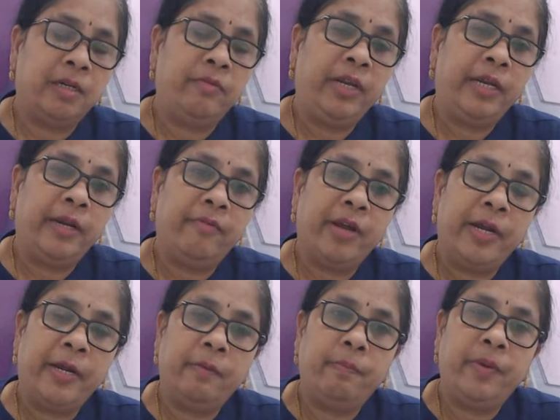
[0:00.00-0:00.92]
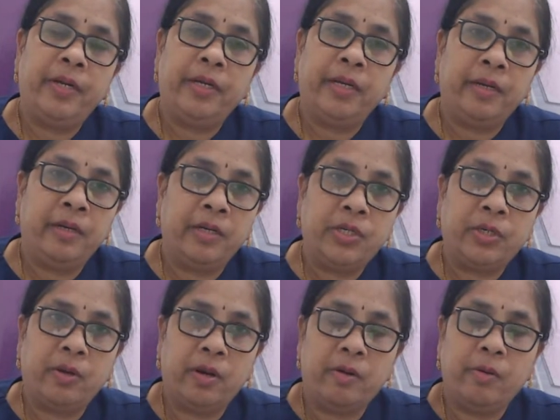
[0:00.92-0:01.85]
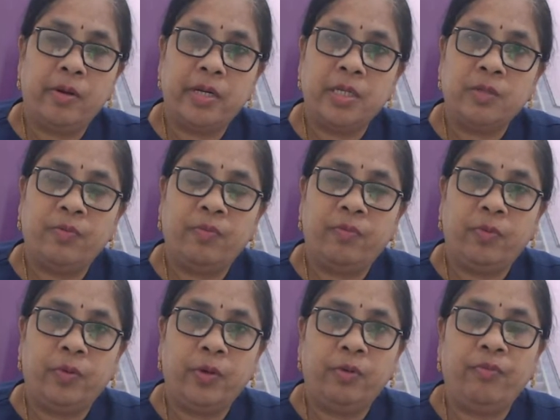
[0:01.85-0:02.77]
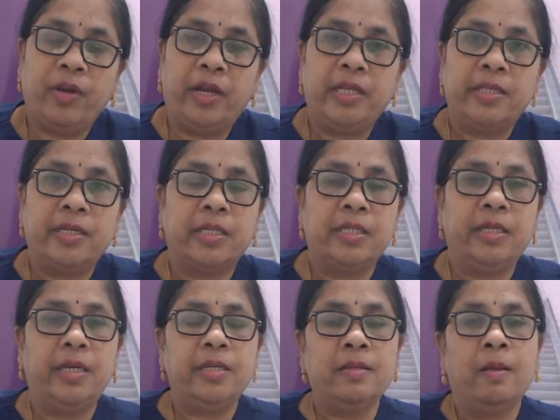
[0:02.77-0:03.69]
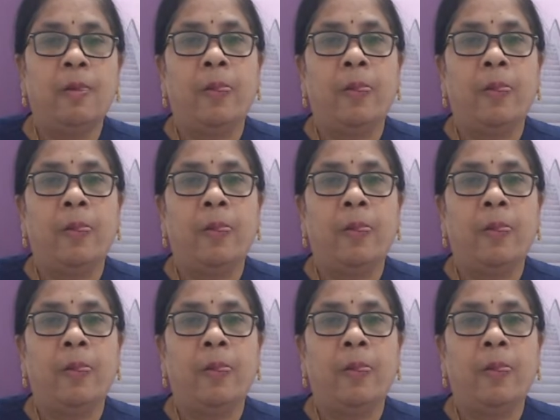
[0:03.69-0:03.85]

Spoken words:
we can wind up it in short notice for 5-6 days,